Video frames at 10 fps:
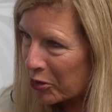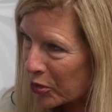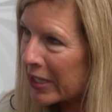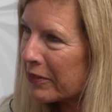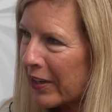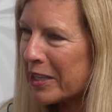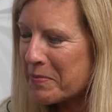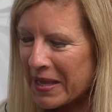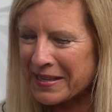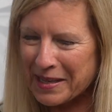trying to
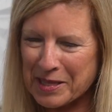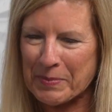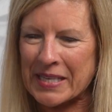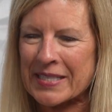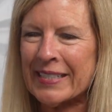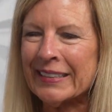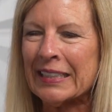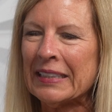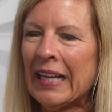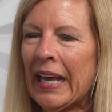find the best
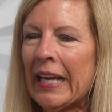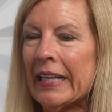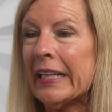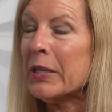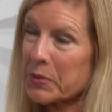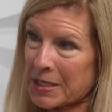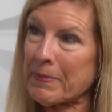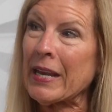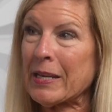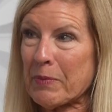deal, and he was
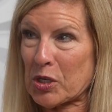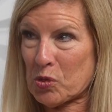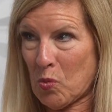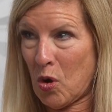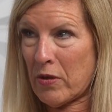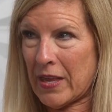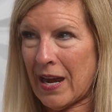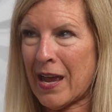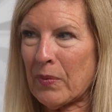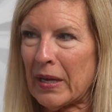spending much more than
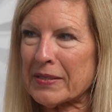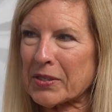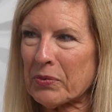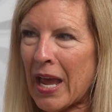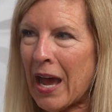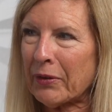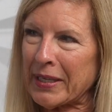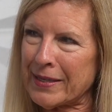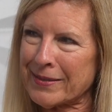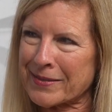I was. So now
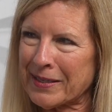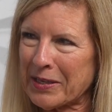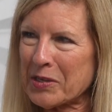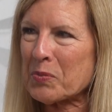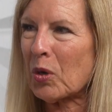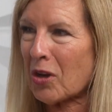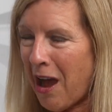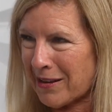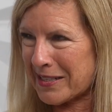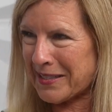he's more
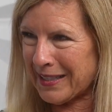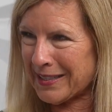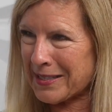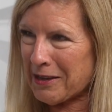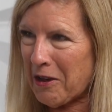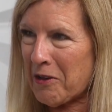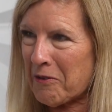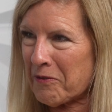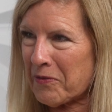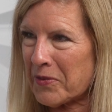cognizant
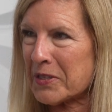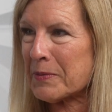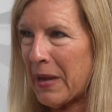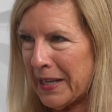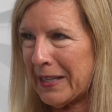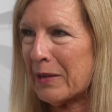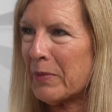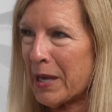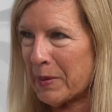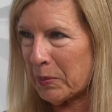of the spending, and
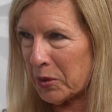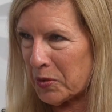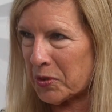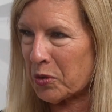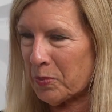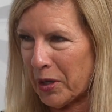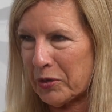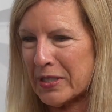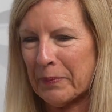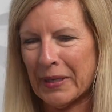maybe we'll use a
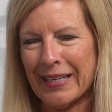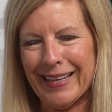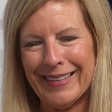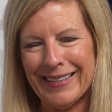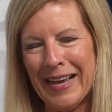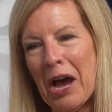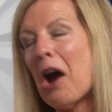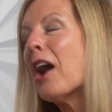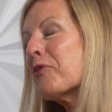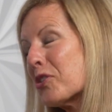coupon or something. And
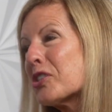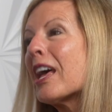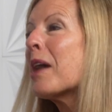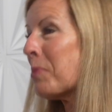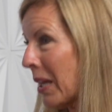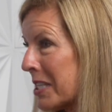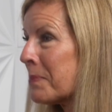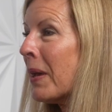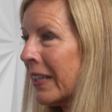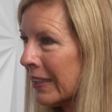unfortunately, I'm probably
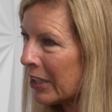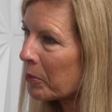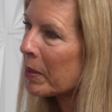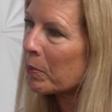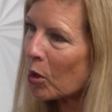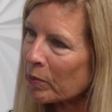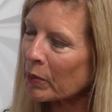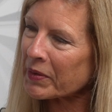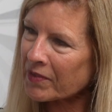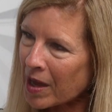spending a little bit more,
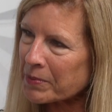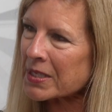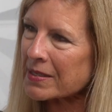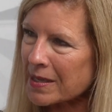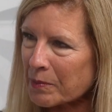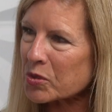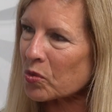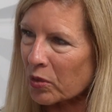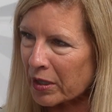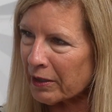but we've come to some
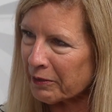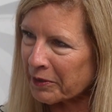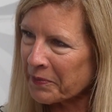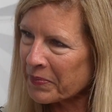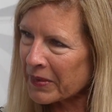sort of